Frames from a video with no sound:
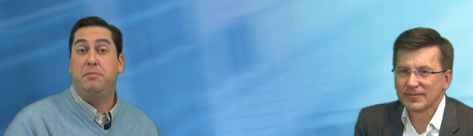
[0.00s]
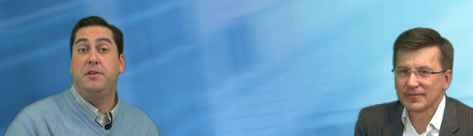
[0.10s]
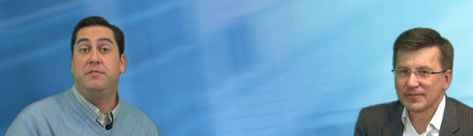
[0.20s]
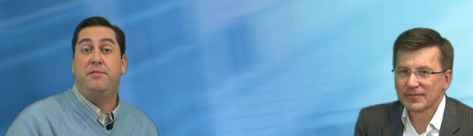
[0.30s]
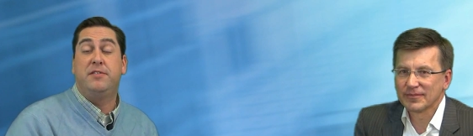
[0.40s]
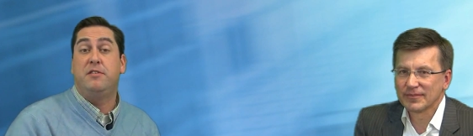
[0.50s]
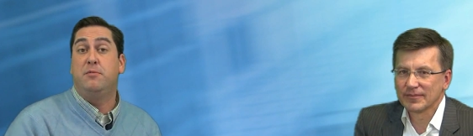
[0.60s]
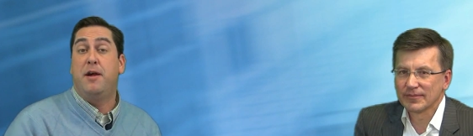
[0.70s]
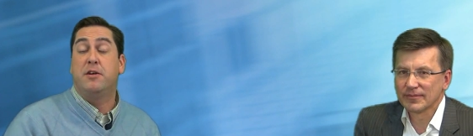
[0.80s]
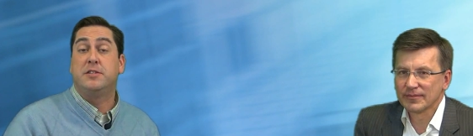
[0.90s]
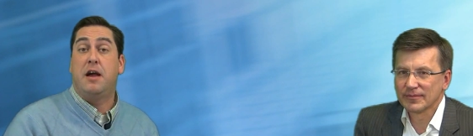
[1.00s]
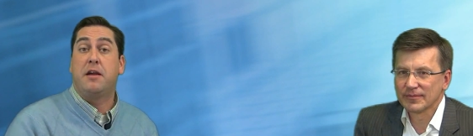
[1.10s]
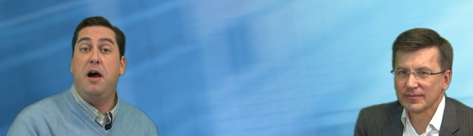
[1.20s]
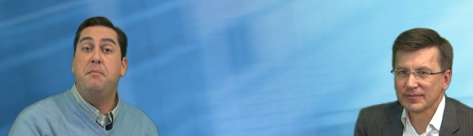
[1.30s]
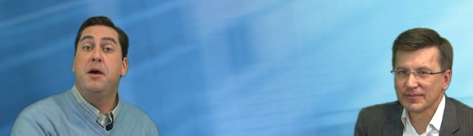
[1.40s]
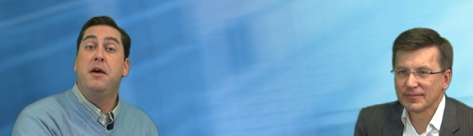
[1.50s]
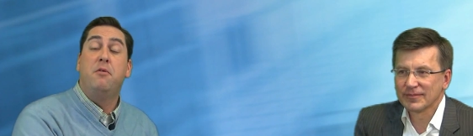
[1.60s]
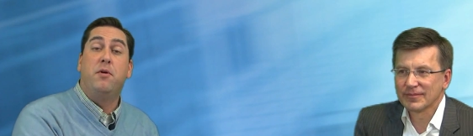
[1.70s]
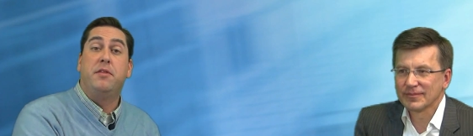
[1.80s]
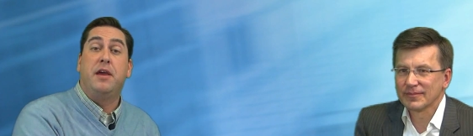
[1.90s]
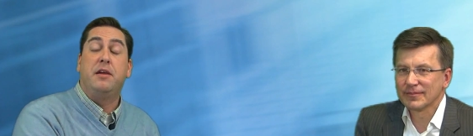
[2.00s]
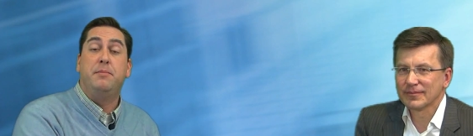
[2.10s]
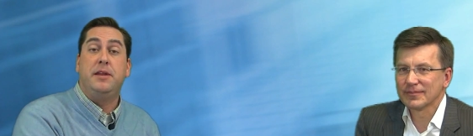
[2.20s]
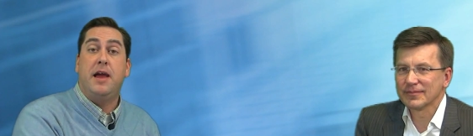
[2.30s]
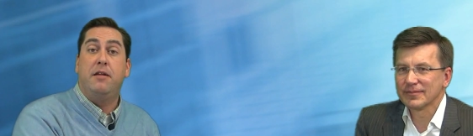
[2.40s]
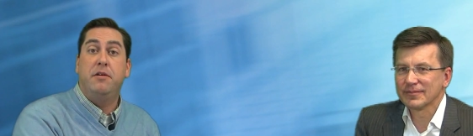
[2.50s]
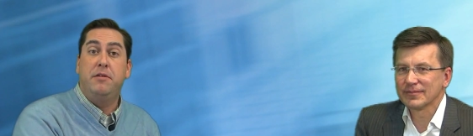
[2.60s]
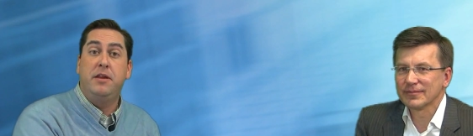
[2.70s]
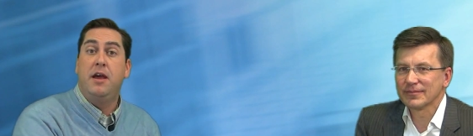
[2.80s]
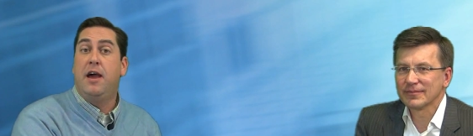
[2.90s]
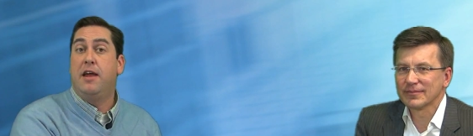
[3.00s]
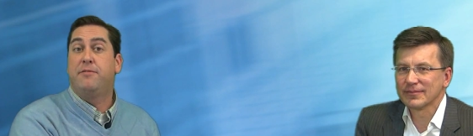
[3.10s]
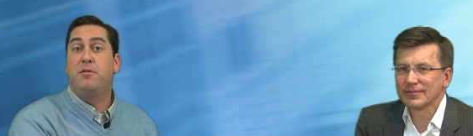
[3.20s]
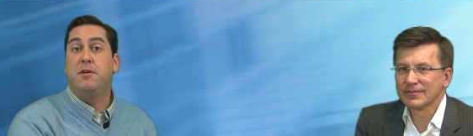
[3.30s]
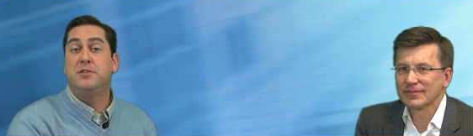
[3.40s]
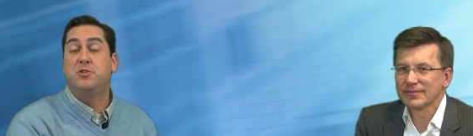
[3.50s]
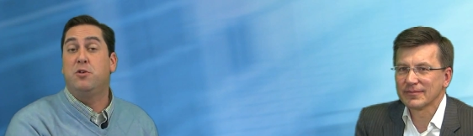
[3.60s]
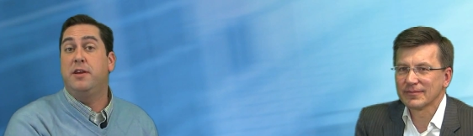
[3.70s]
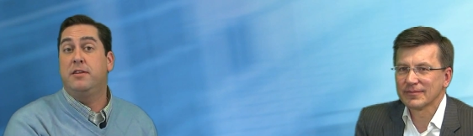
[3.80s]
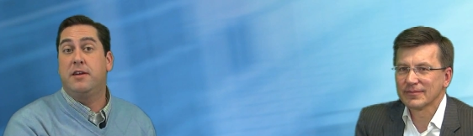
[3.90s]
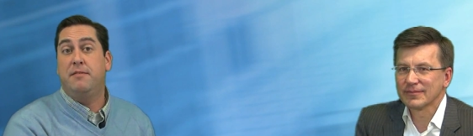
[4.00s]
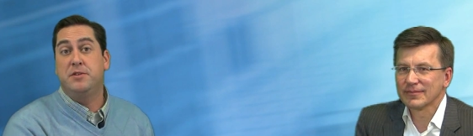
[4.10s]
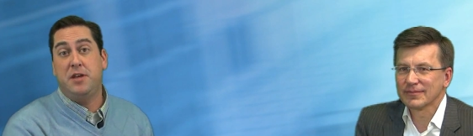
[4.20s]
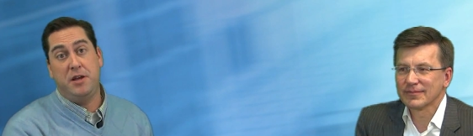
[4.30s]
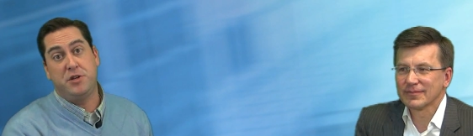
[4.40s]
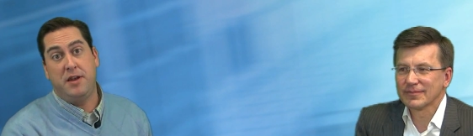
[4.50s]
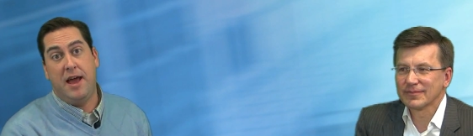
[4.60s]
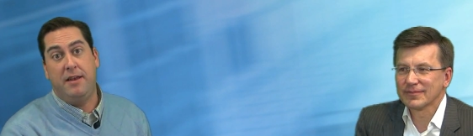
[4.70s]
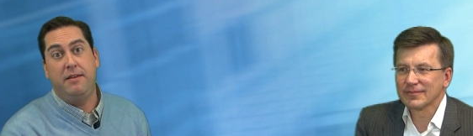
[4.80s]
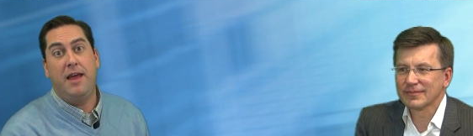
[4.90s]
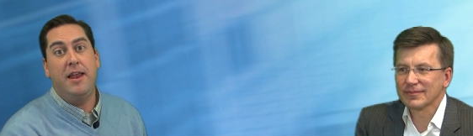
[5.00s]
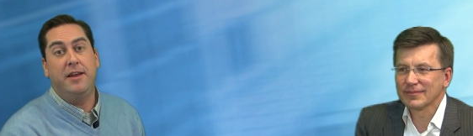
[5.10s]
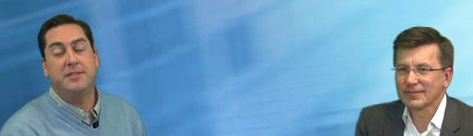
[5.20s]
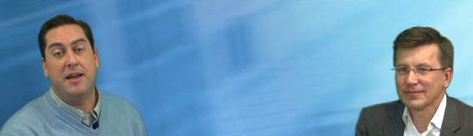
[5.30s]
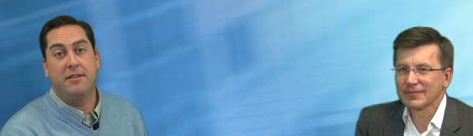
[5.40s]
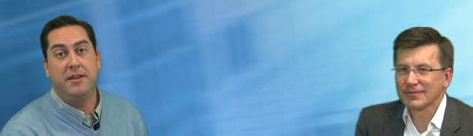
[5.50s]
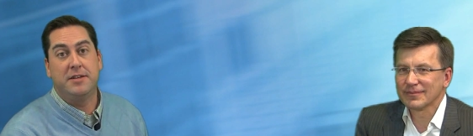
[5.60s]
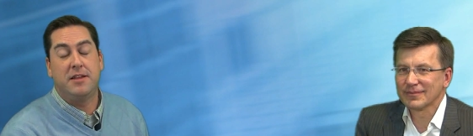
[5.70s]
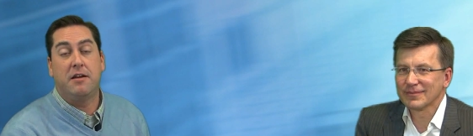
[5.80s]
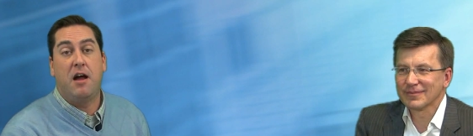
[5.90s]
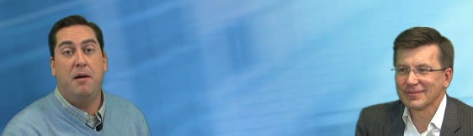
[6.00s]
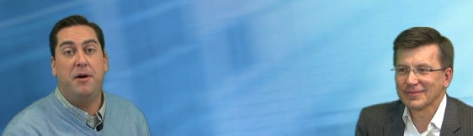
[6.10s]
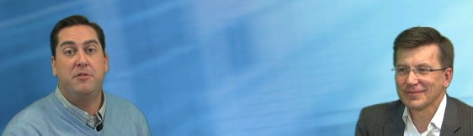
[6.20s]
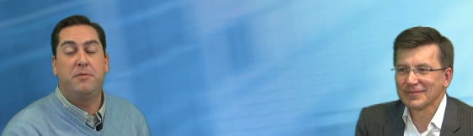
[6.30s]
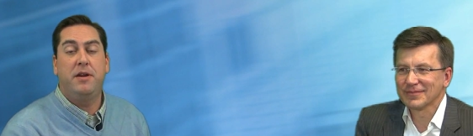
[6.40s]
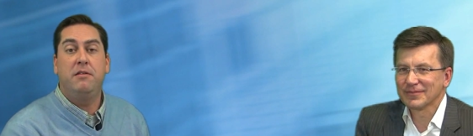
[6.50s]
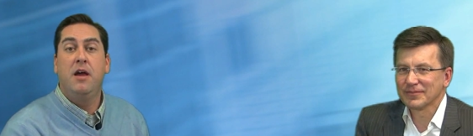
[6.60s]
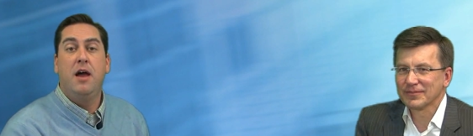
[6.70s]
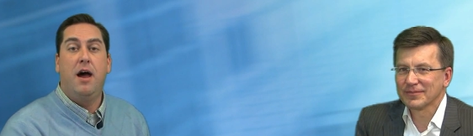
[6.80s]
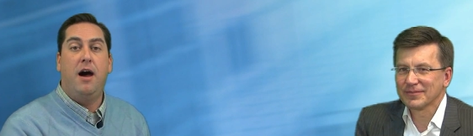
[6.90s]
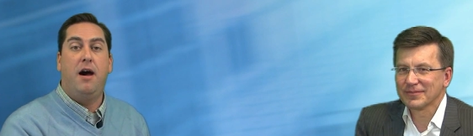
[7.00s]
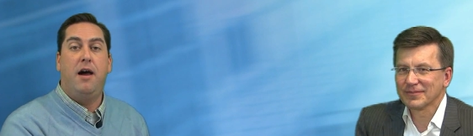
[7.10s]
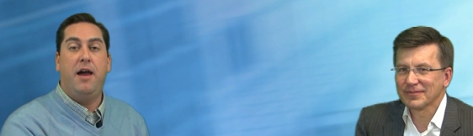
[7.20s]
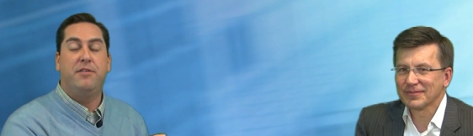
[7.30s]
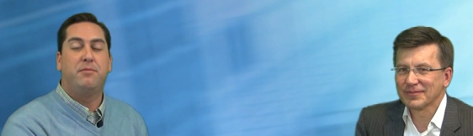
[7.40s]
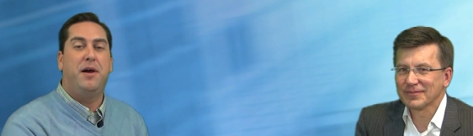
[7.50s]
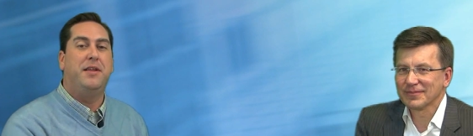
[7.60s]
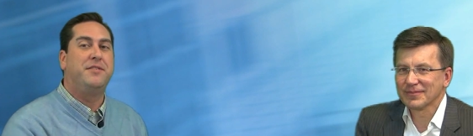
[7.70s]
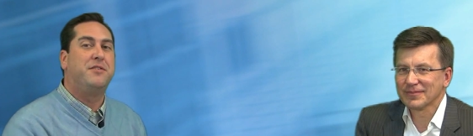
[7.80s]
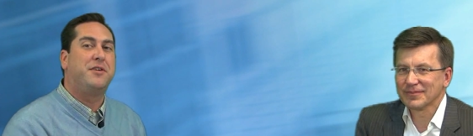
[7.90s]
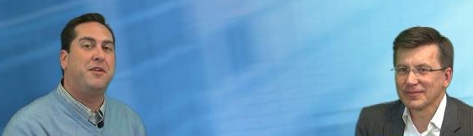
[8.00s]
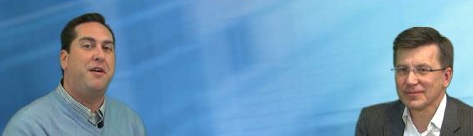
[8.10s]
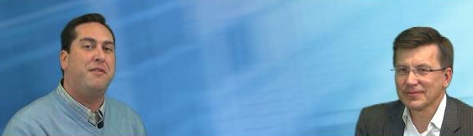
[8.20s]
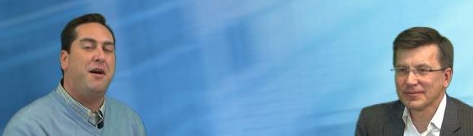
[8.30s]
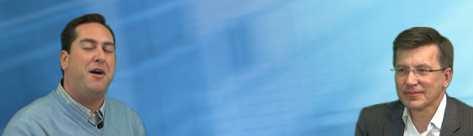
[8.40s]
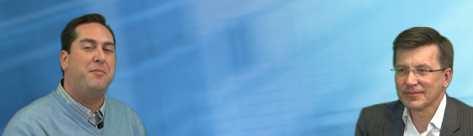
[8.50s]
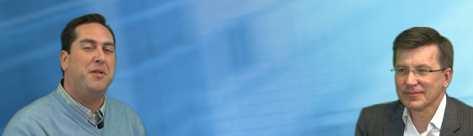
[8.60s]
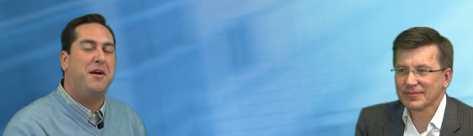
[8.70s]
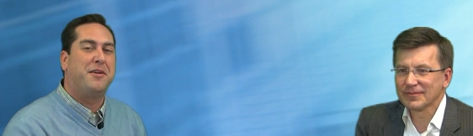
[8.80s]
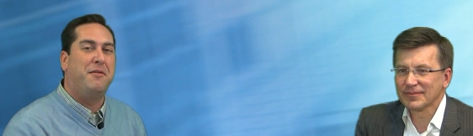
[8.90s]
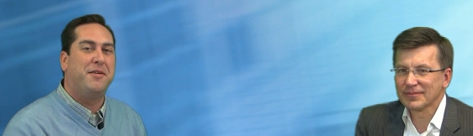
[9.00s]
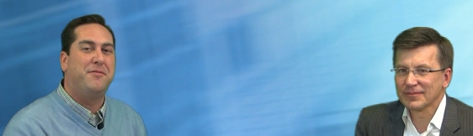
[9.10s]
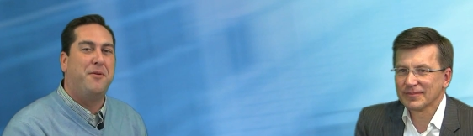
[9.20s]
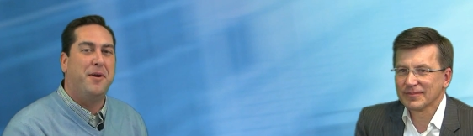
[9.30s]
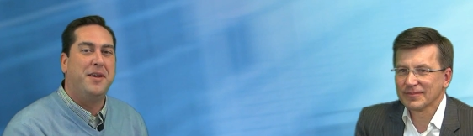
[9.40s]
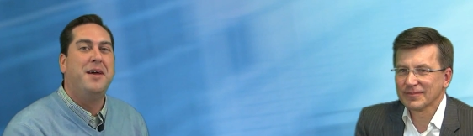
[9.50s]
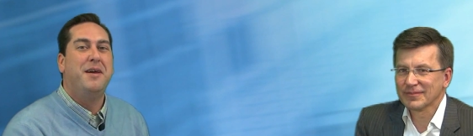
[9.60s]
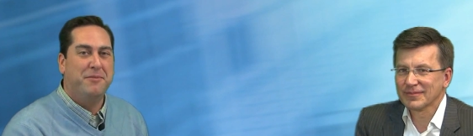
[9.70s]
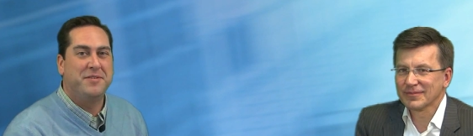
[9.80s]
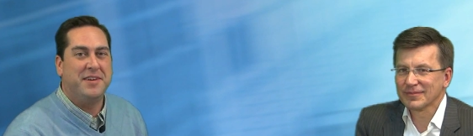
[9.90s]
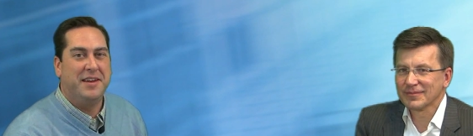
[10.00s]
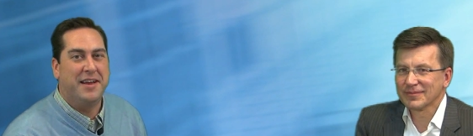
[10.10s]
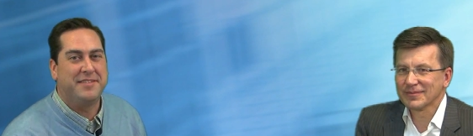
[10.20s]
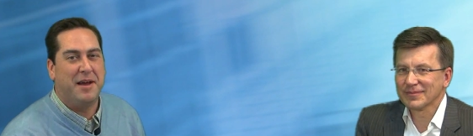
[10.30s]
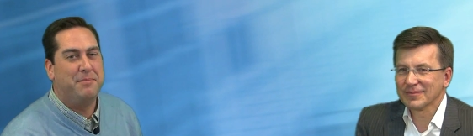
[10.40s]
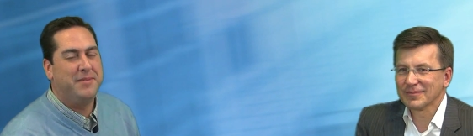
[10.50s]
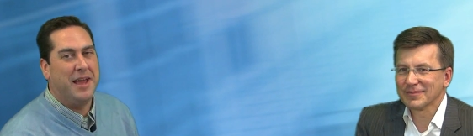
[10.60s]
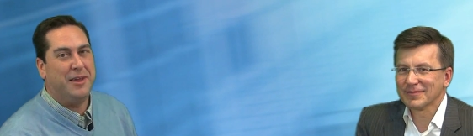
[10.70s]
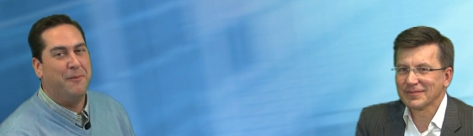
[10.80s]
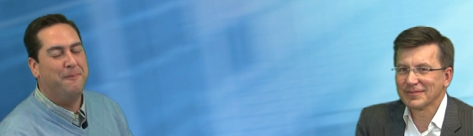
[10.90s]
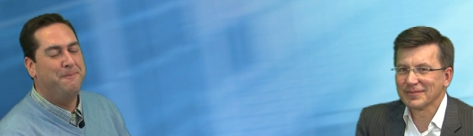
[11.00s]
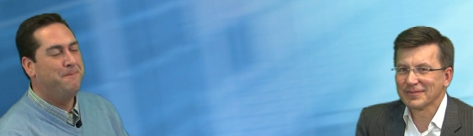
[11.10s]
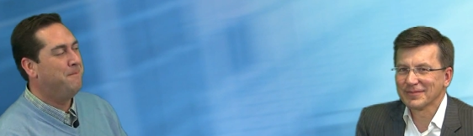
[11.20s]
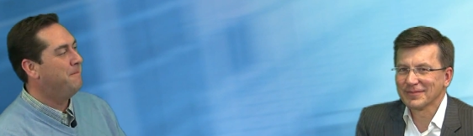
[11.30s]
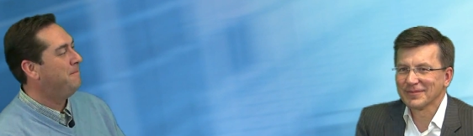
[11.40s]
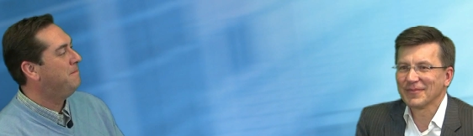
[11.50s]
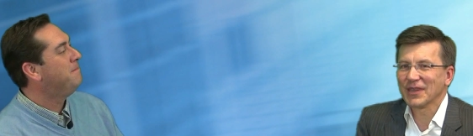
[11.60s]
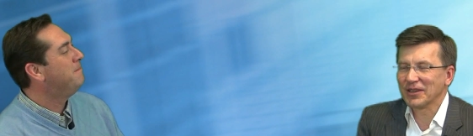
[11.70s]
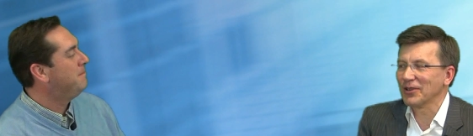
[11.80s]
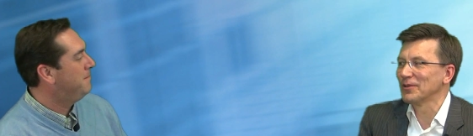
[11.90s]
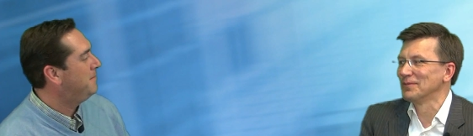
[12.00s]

Speaker 1: please visit numerix dot com, where they can be downloaded. And of course, join in the conversation at n x analytics dot com on Twitter, uh, as well as look at our uh, blog going forward. We'll see you next time. Thank you. Thank you.